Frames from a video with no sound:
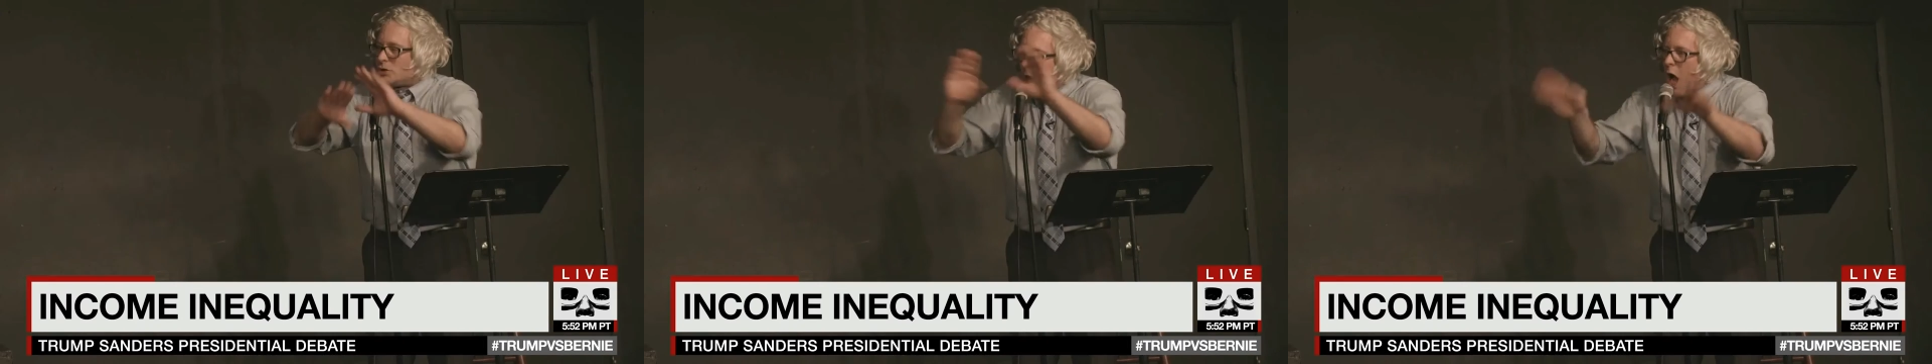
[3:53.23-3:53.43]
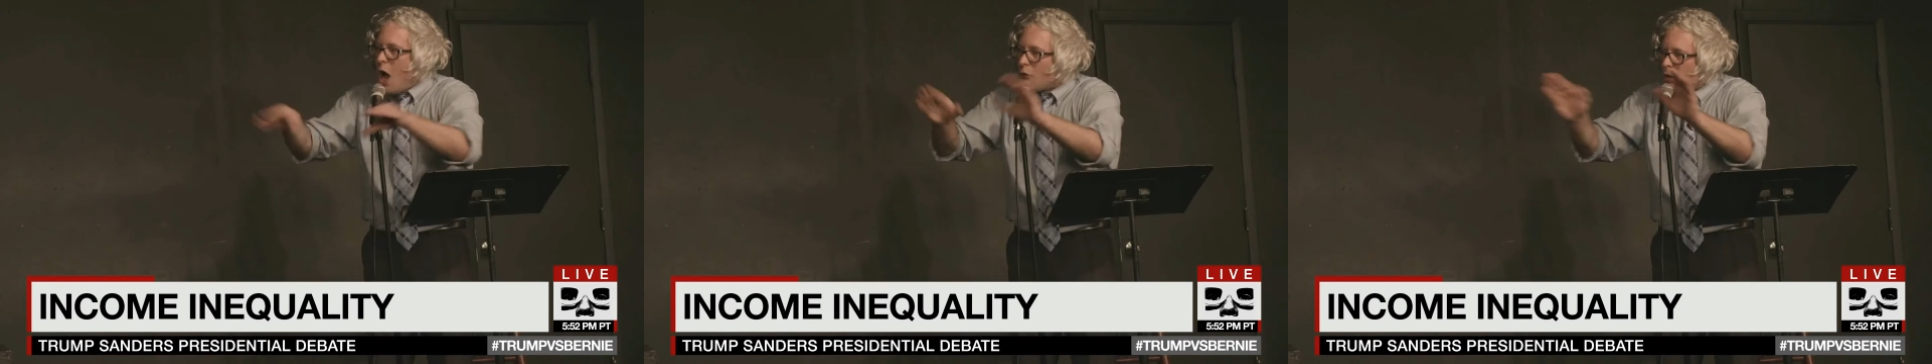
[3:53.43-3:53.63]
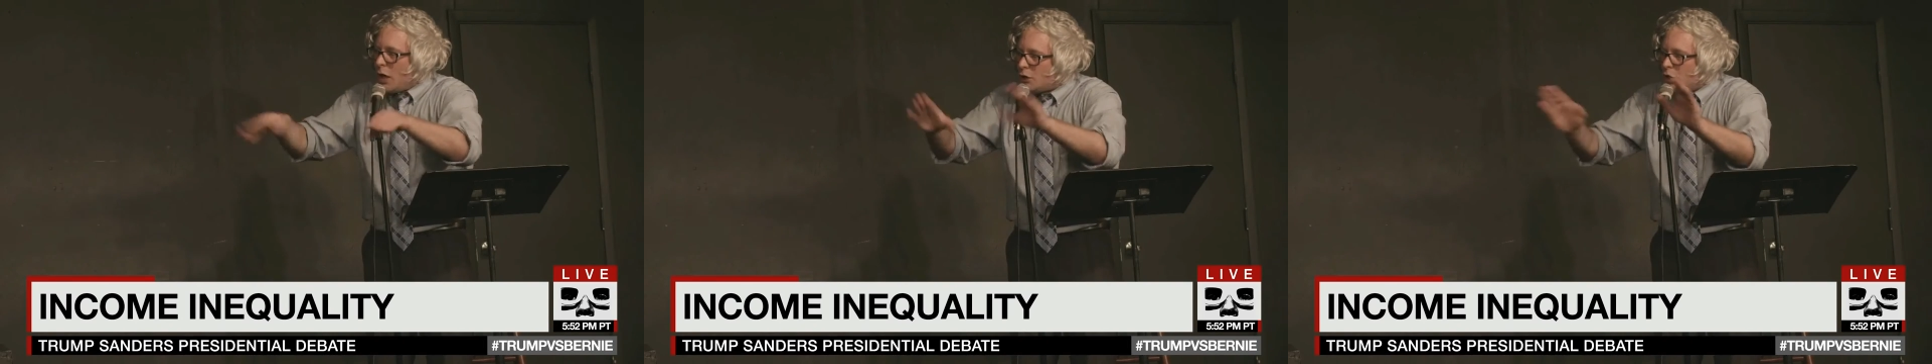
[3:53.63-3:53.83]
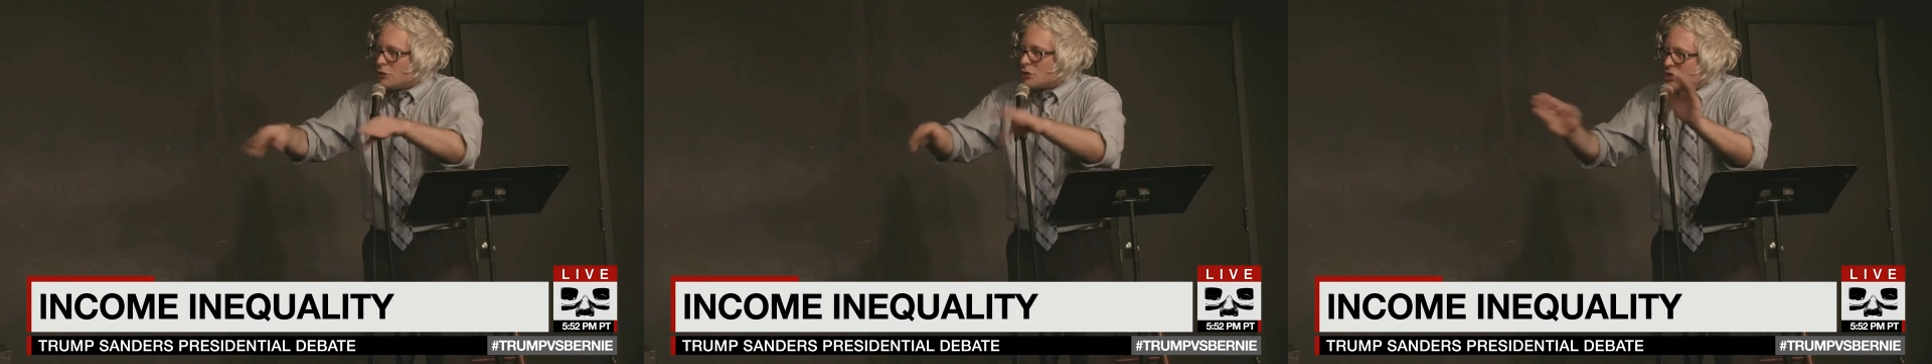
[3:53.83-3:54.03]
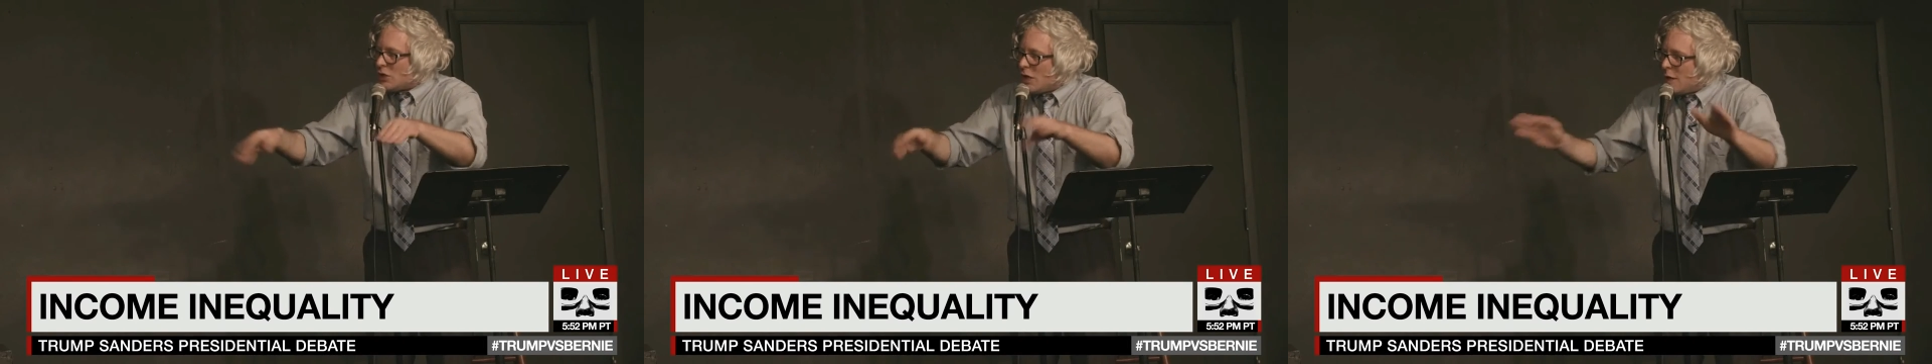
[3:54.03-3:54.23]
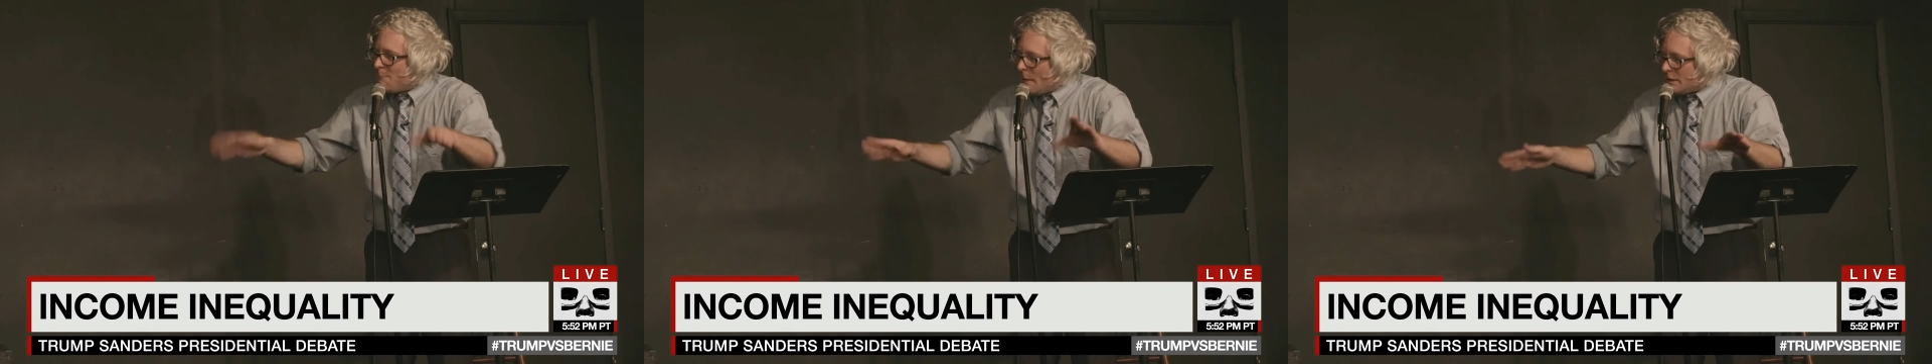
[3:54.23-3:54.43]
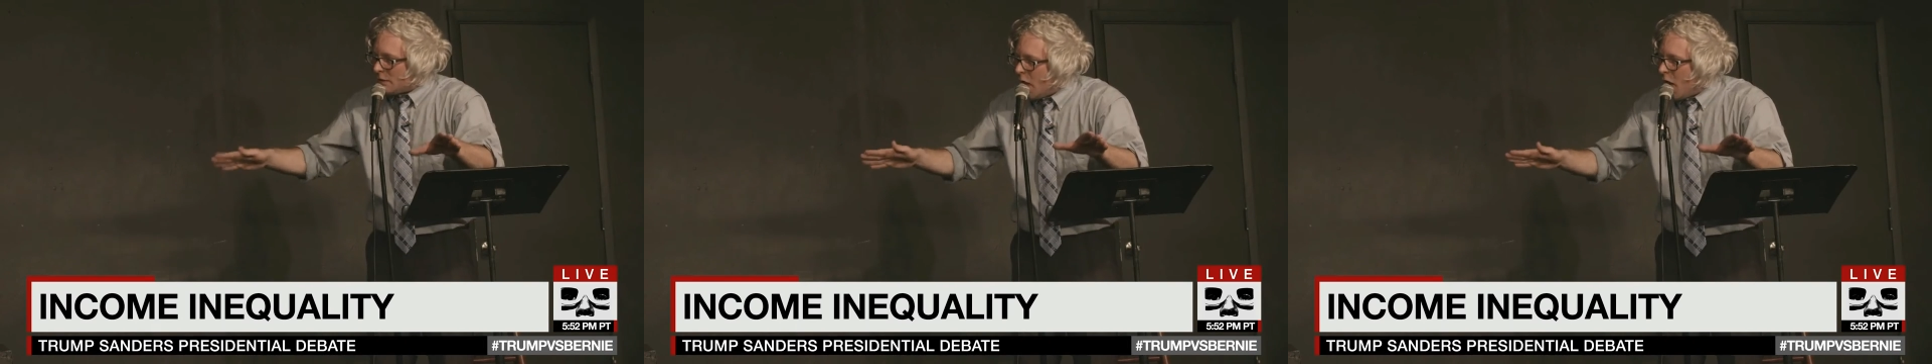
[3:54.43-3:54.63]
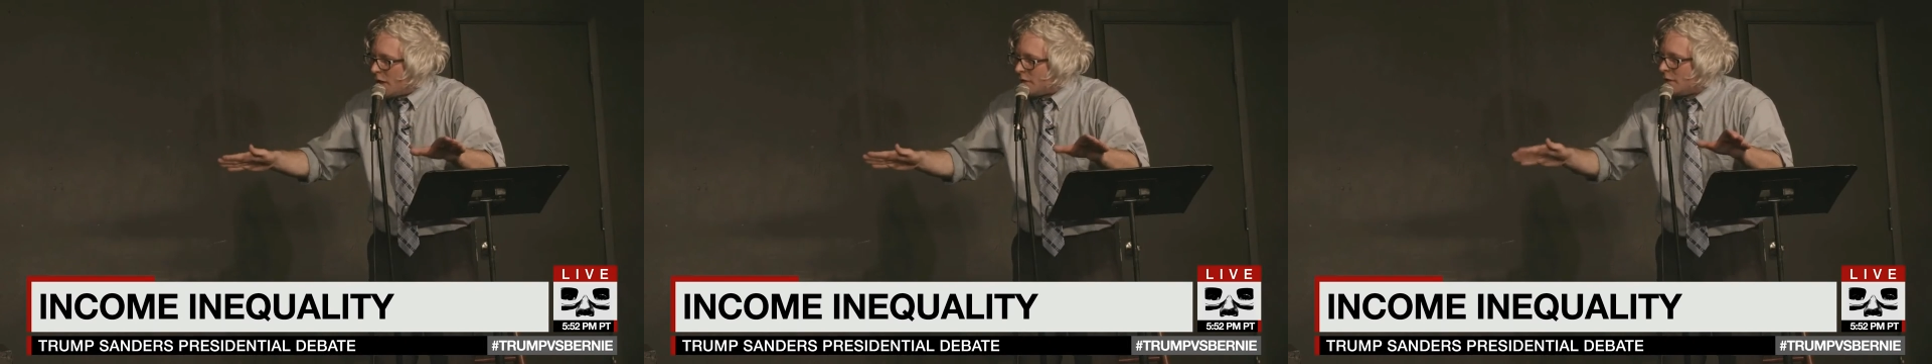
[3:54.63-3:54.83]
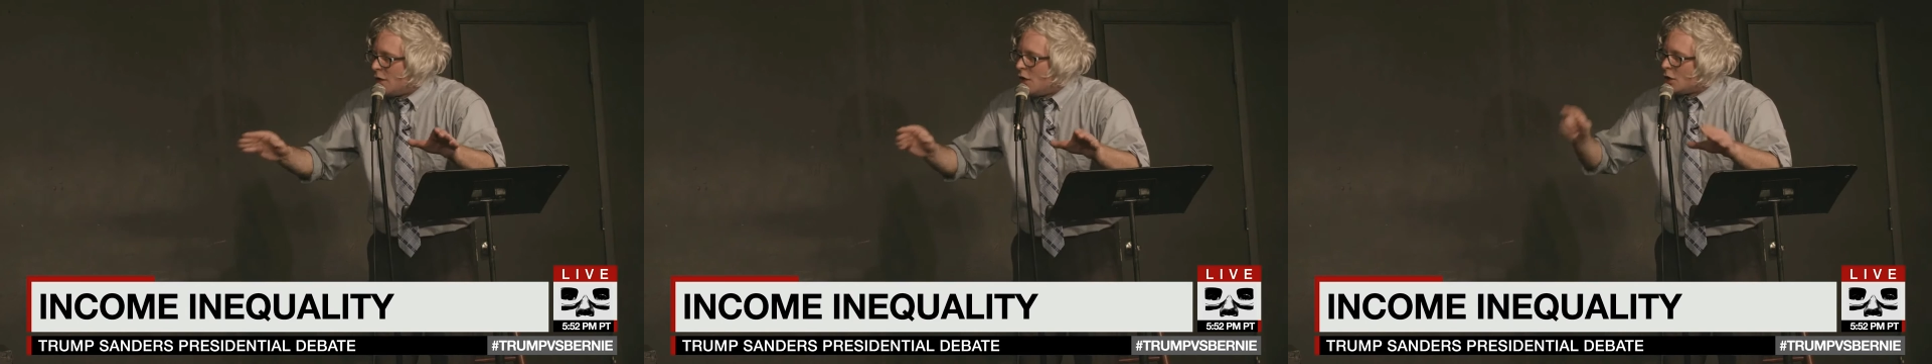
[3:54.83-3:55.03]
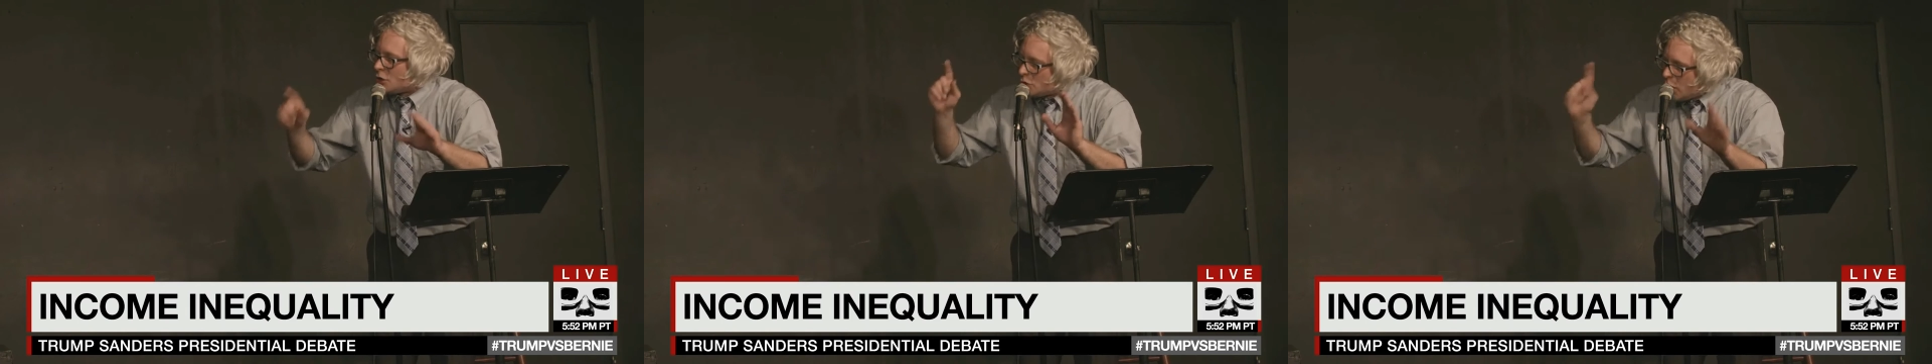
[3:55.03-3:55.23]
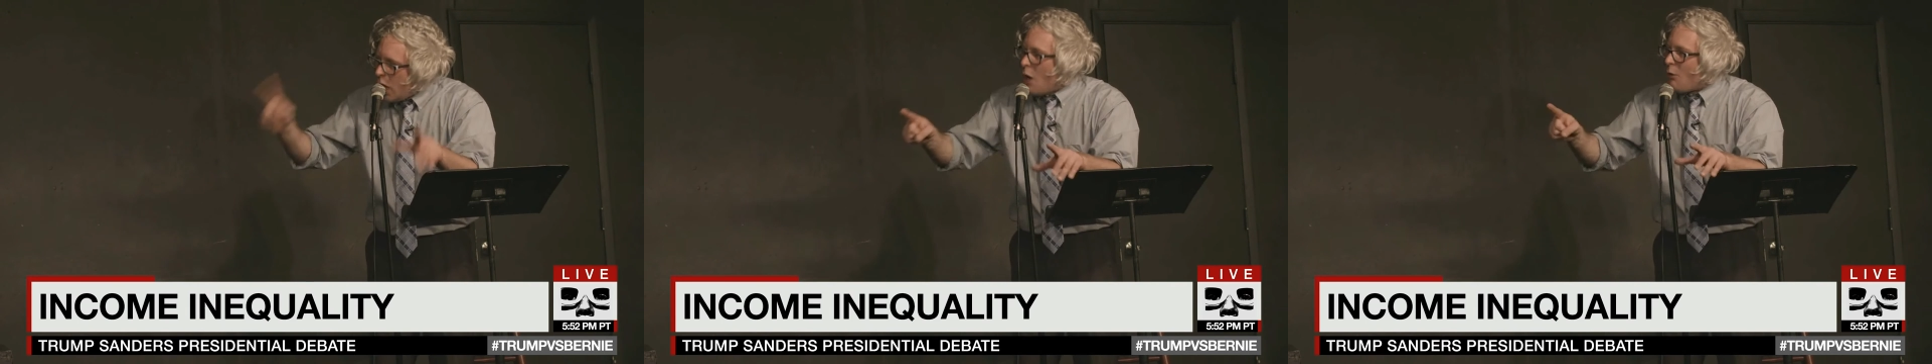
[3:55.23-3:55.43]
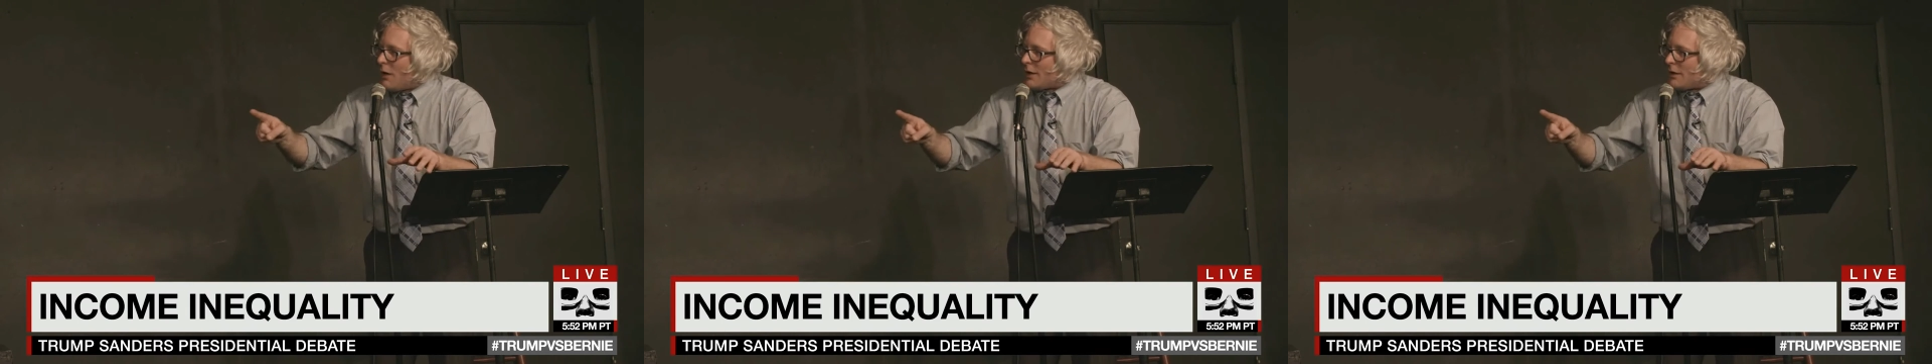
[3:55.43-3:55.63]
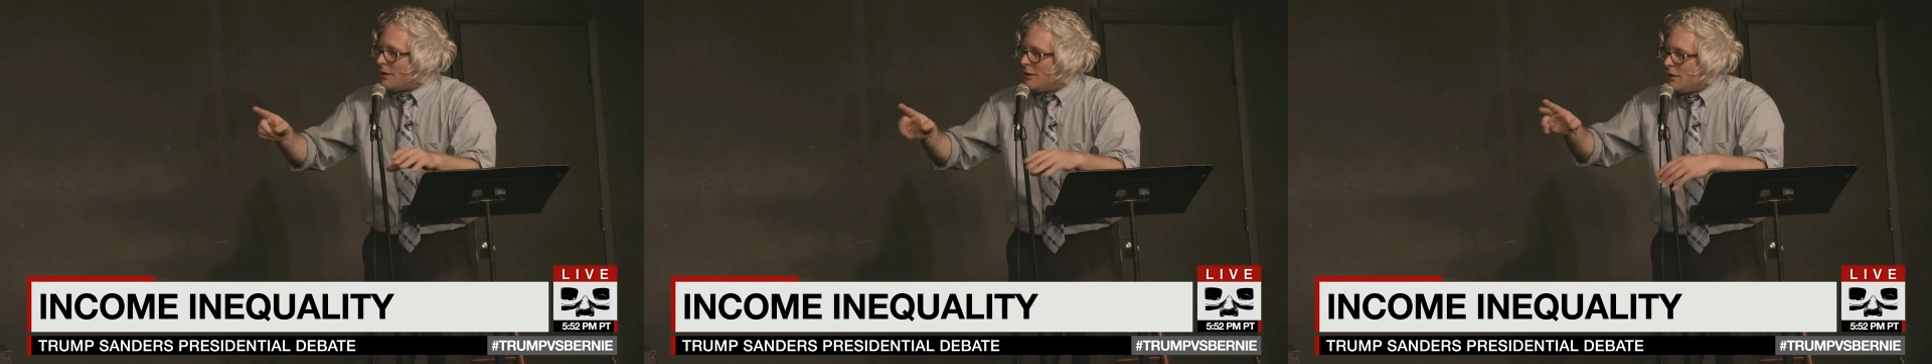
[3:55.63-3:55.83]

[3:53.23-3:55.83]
How can you sleep at night knowing